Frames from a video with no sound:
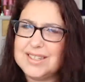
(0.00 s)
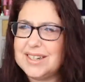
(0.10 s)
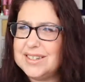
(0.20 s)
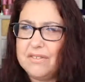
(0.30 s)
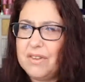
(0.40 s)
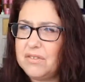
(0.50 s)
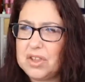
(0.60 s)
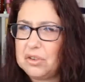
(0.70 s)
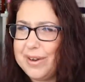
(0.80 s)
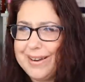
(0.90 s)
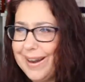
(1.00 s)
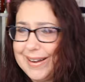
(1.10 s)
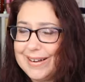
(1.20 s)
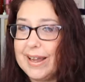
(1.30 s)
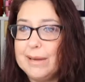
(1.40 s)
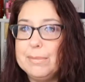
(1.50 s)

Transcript: It's actually like fifty-three ninety-nine,